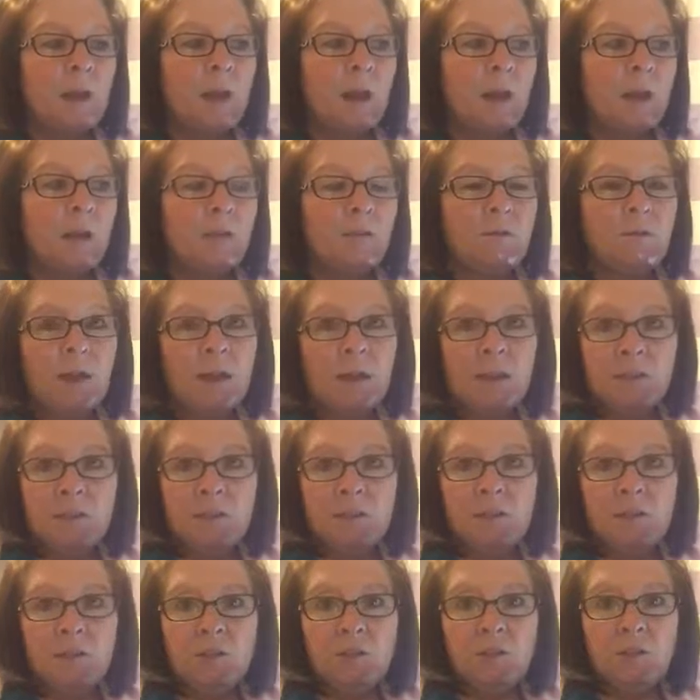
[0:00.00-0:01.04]
Out of
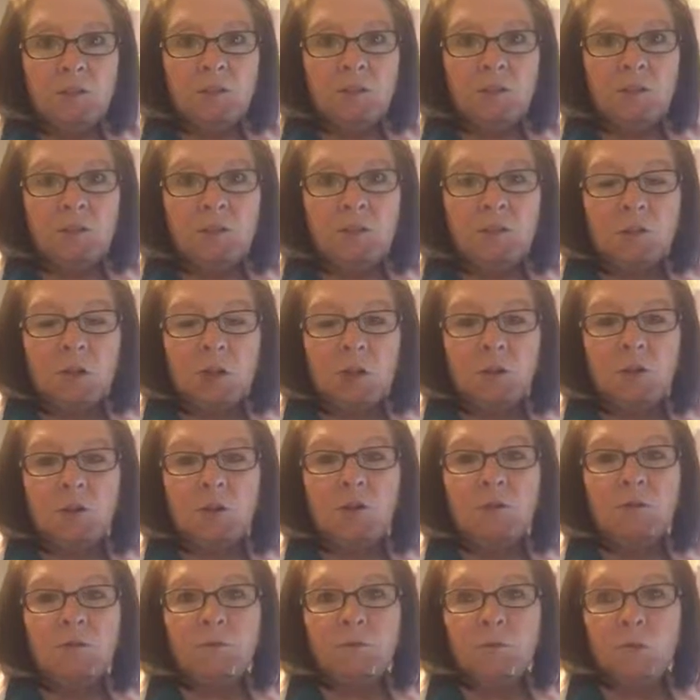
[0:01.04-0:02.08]
18 nurses on
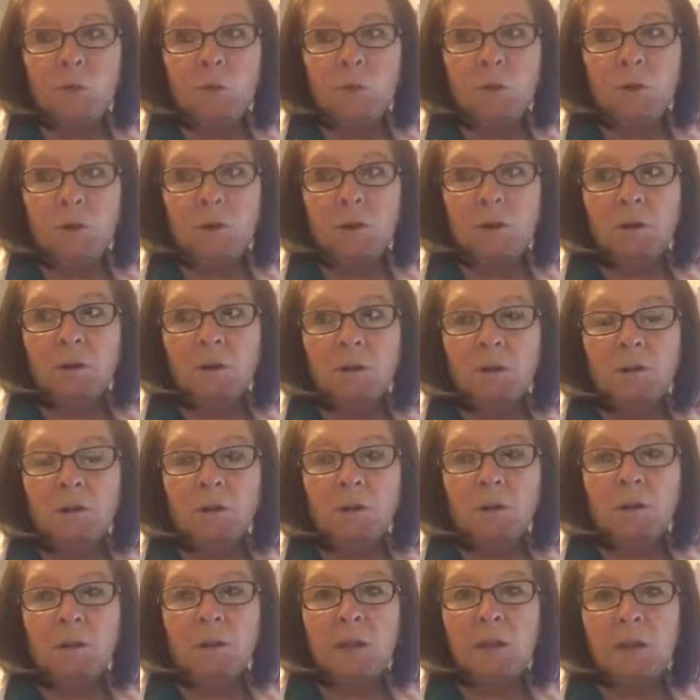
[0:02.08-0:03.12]
our floor
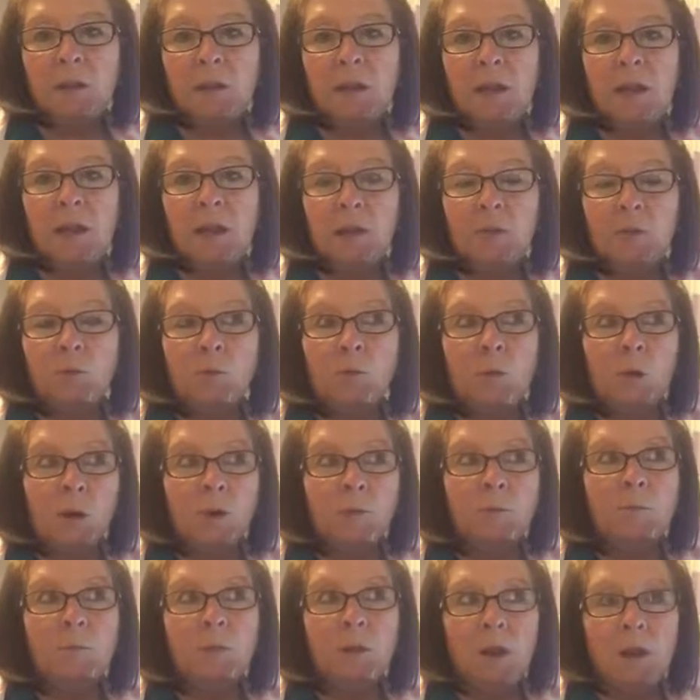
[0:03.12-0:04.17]
that had
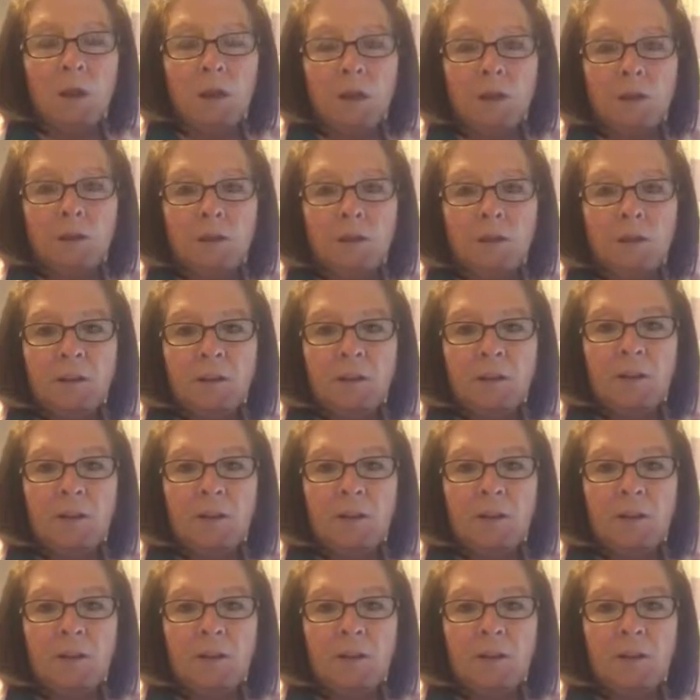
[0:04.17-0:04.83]
run blood,